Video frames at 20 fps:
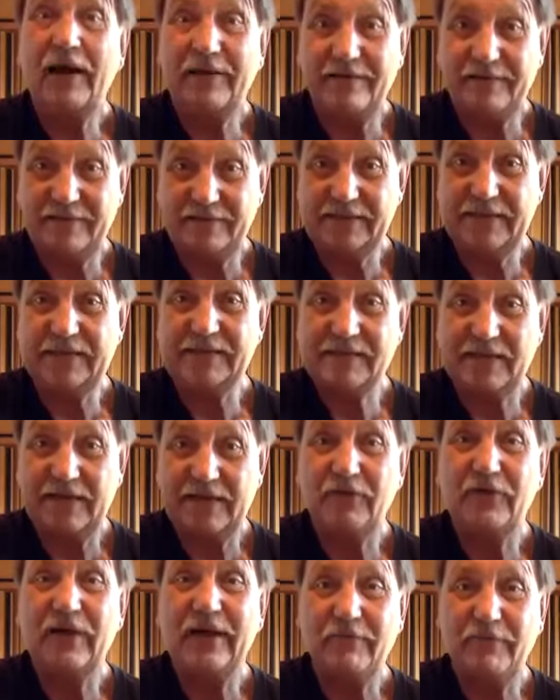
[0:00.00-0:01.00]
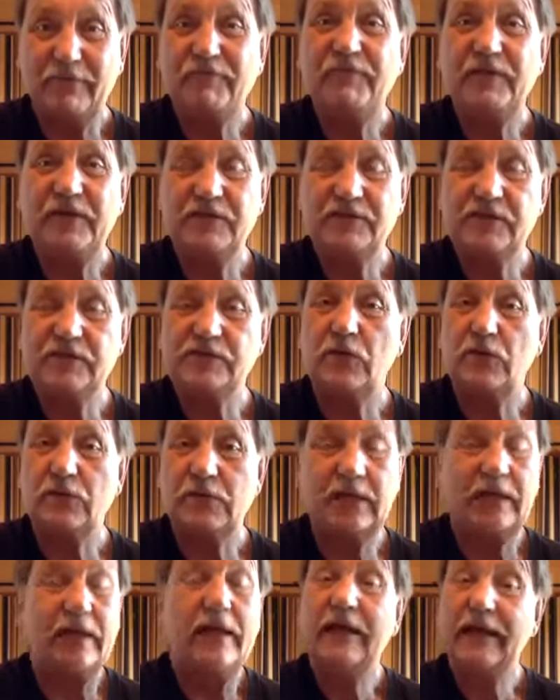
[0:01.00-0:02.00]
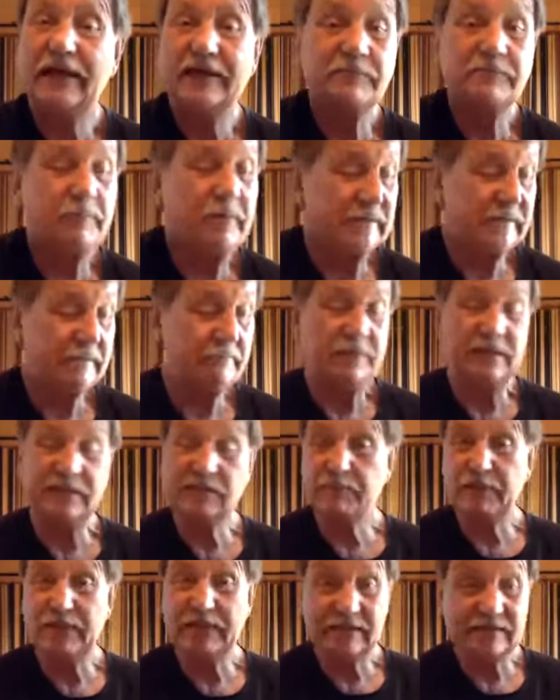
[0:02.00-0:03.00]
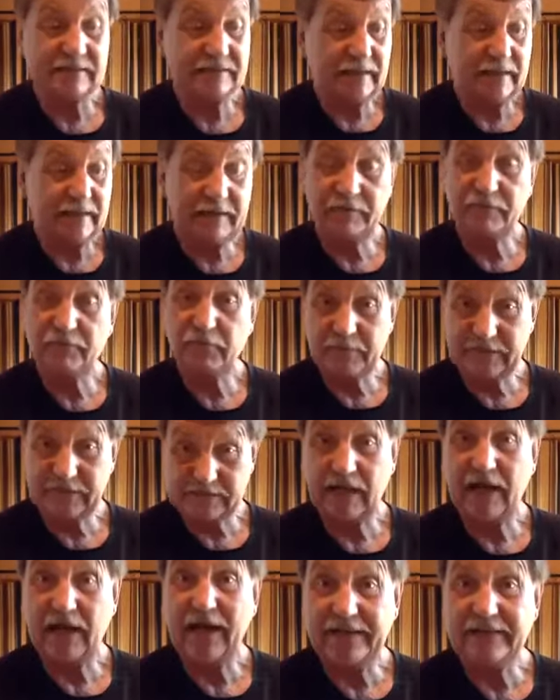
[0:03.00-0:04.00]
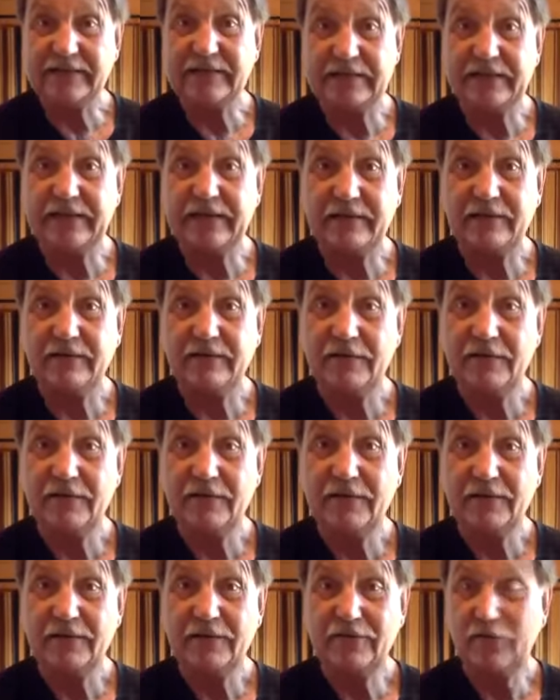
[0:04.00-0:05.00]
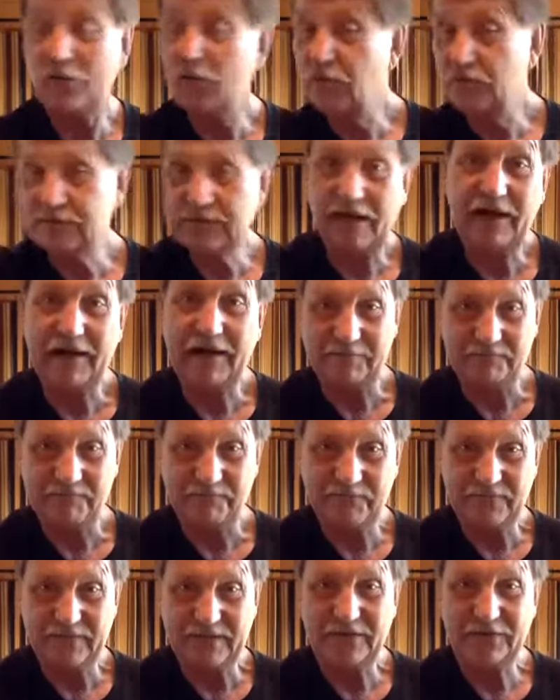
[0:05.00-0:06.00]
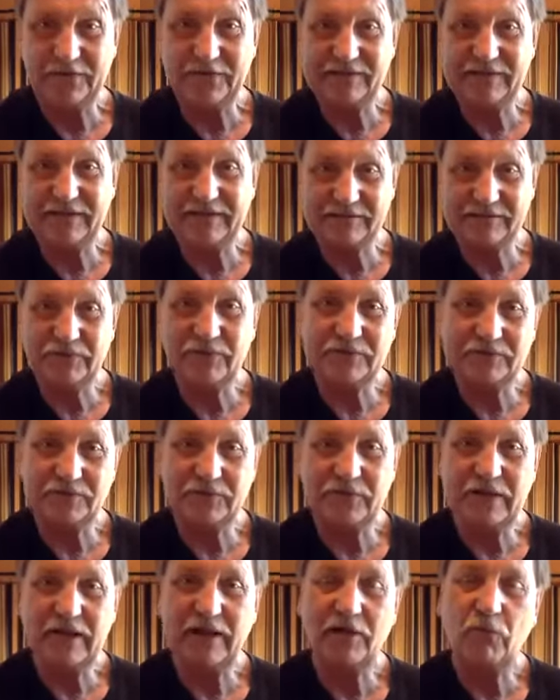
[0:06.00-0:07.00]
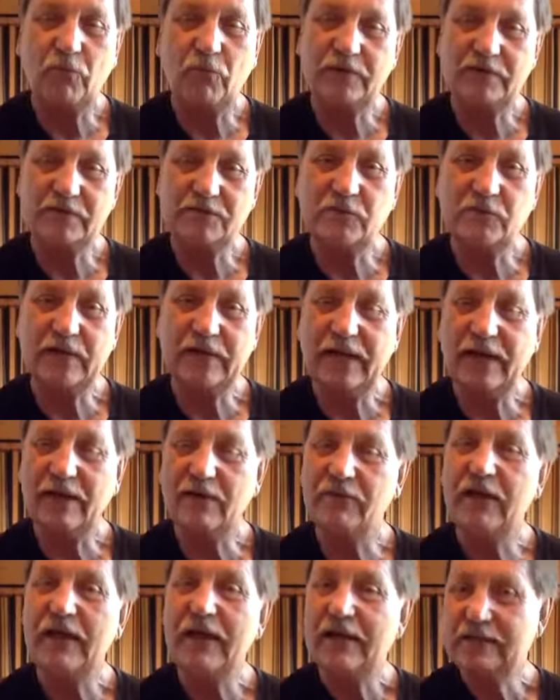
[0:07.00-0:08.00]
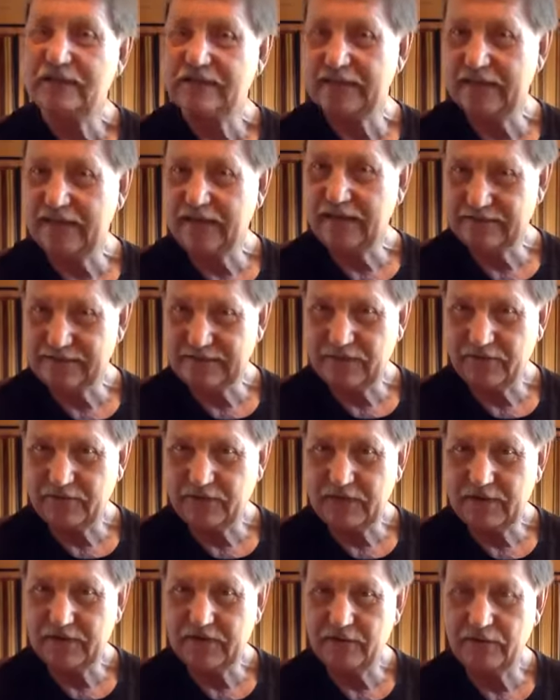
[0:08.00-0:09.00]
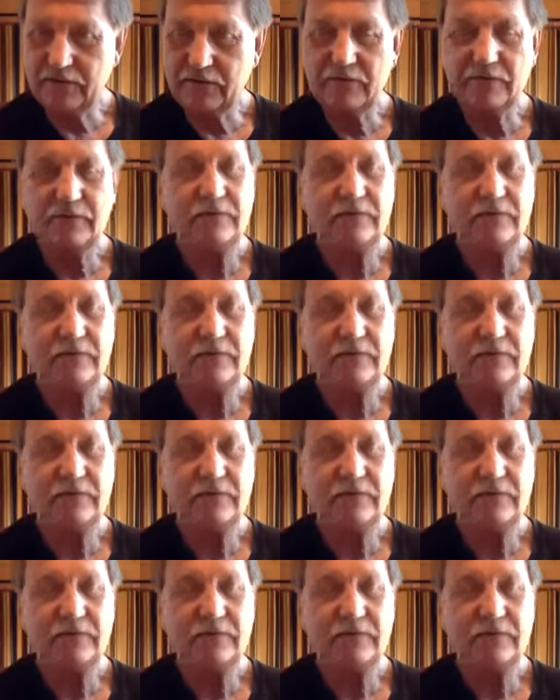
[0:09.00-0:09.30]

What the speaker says: It's like, okay, we finished this whole thing. It's been descending from this high D the whole time. It's like so it kind of worked its way down. It got down to here.